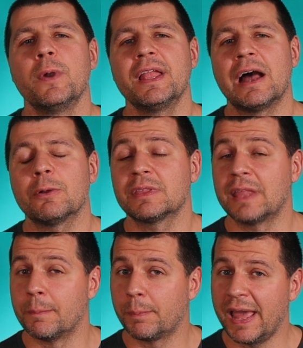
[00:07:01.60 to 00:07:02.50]
without
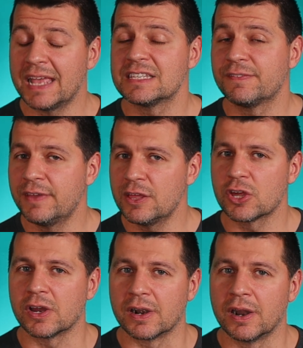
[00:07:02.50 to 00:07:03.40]
templates
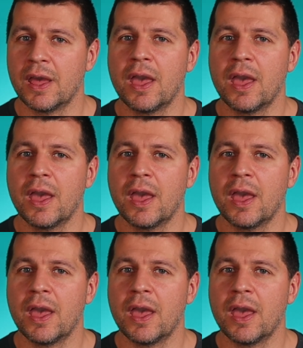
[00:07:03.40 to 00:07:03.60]
feature,